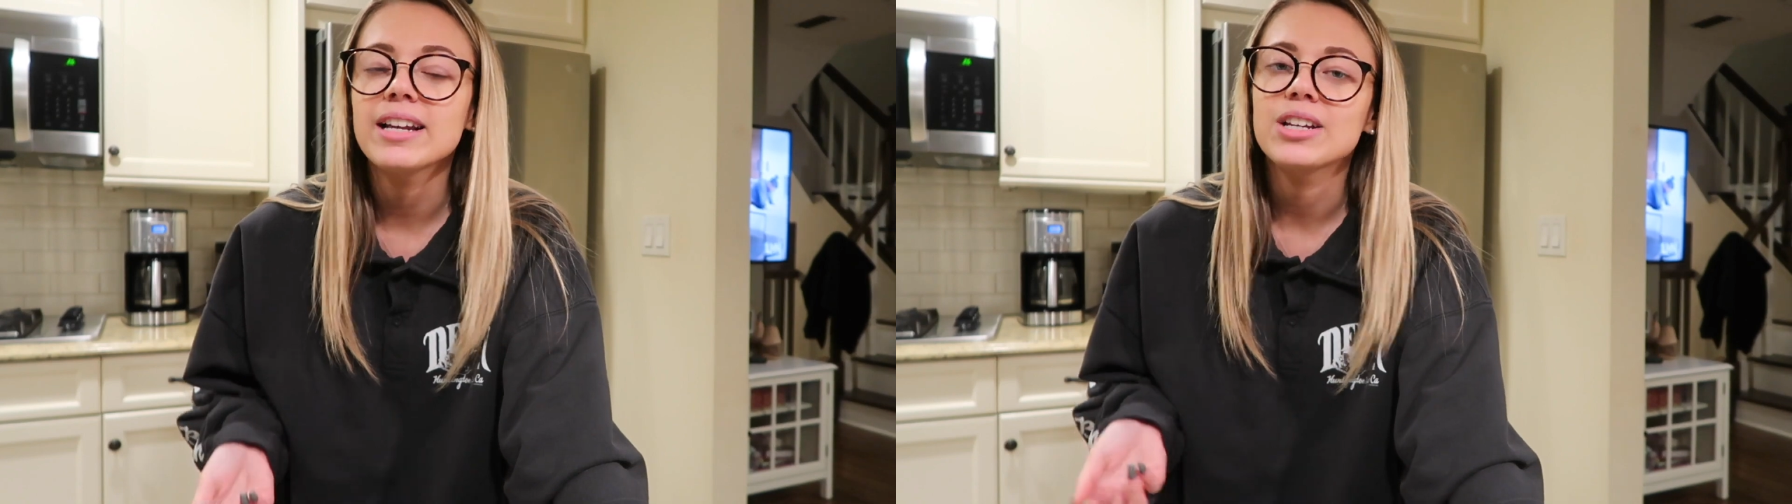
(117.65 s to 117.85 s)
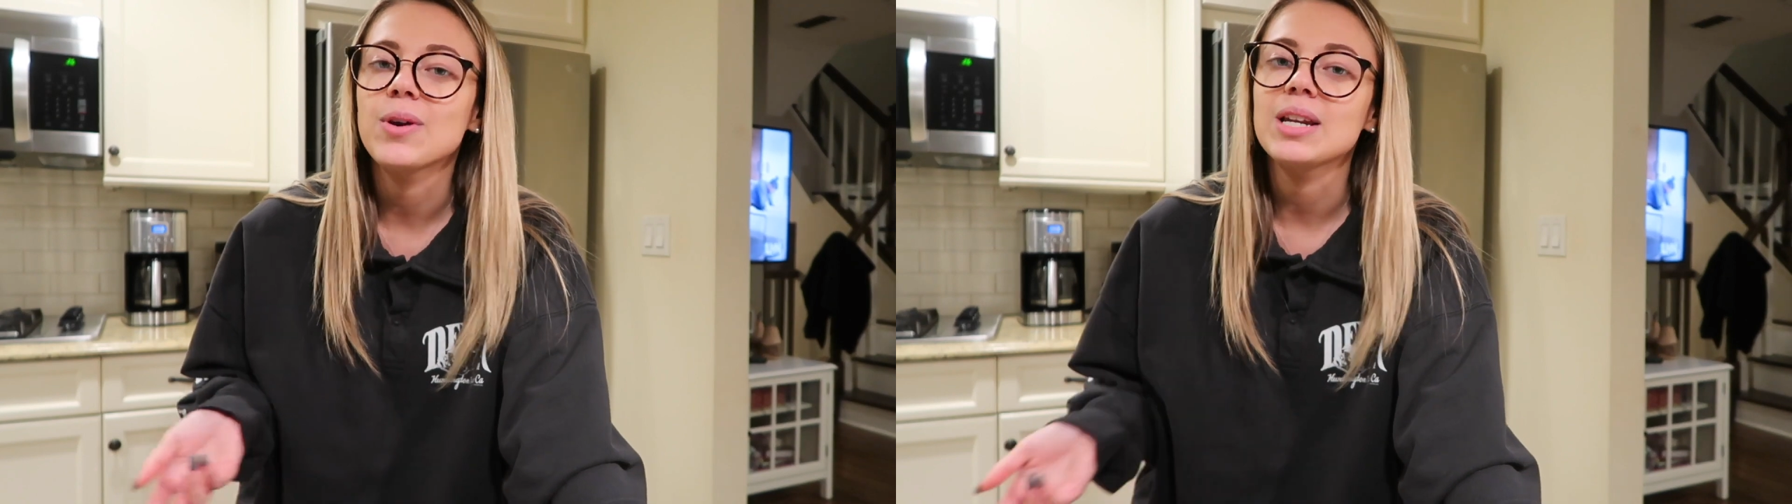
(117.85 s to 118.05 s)

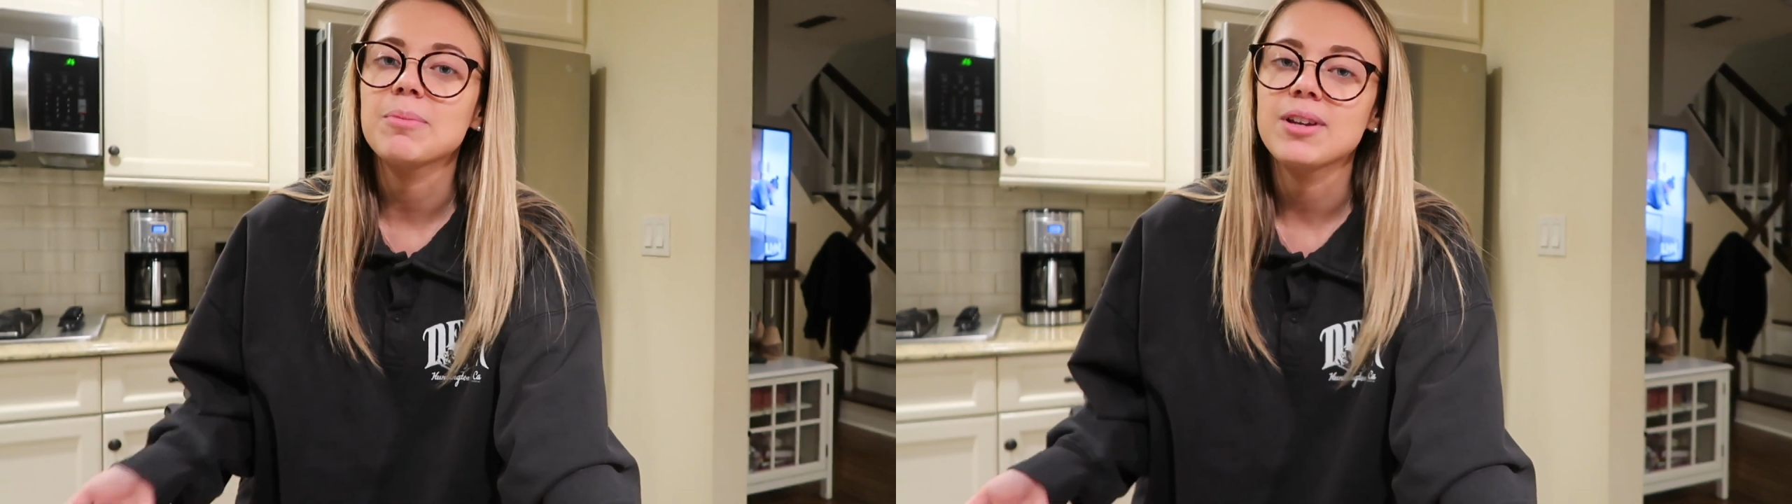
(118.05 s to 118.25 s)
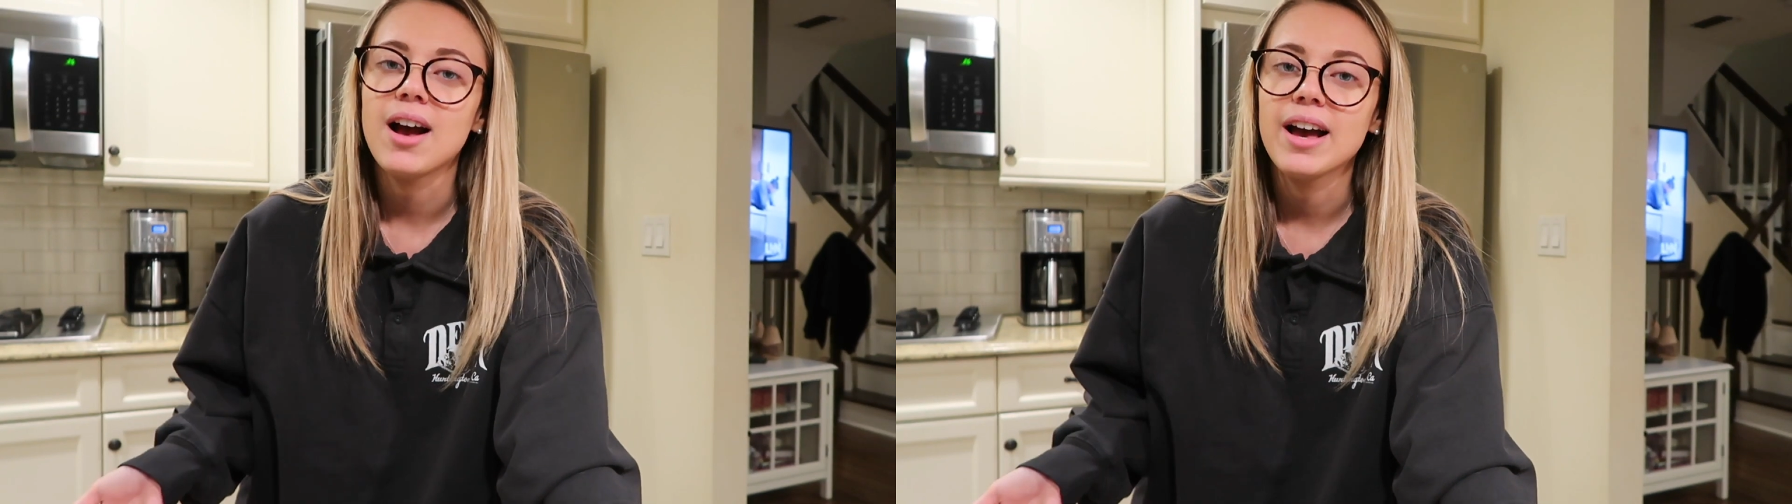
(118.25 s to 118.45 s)
and you end
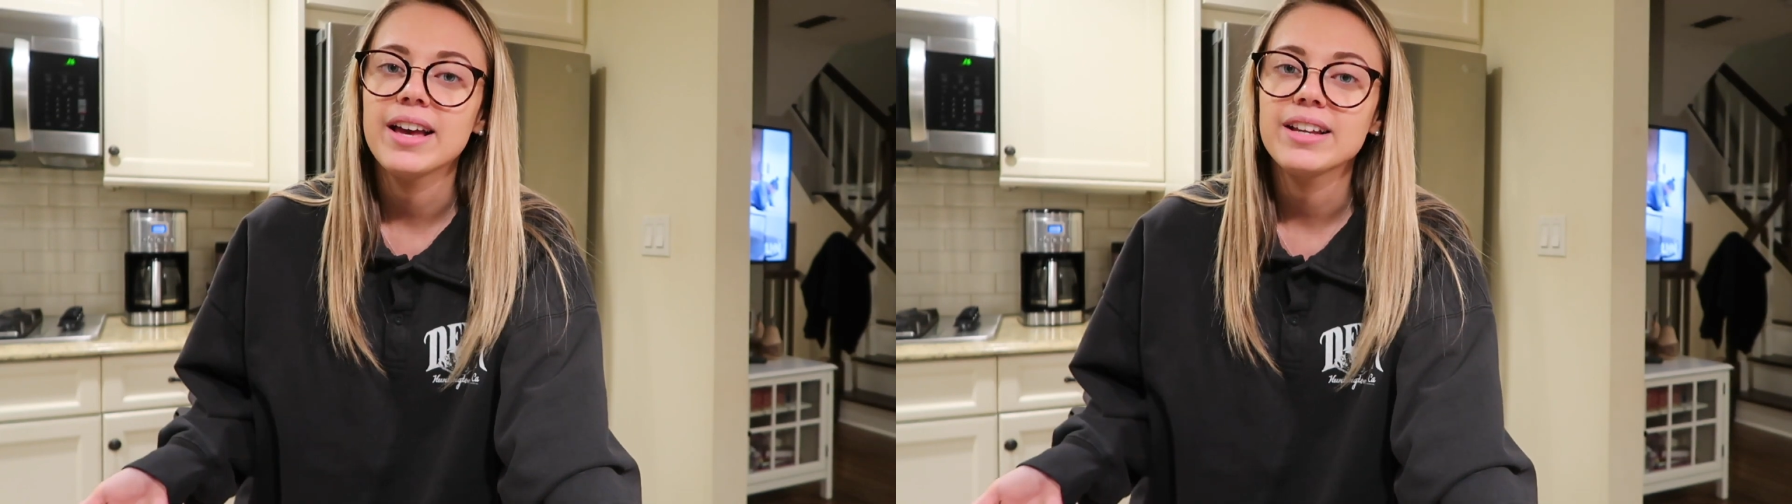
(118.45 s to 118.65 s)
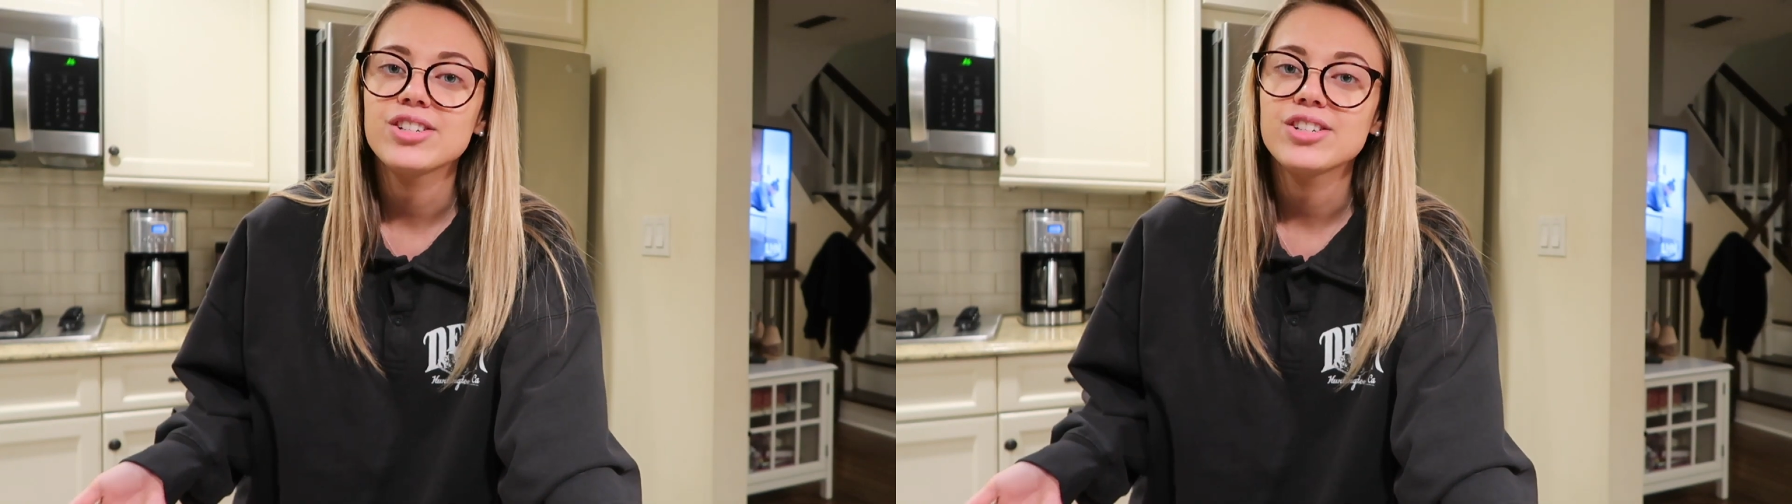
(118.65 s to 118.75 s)
up not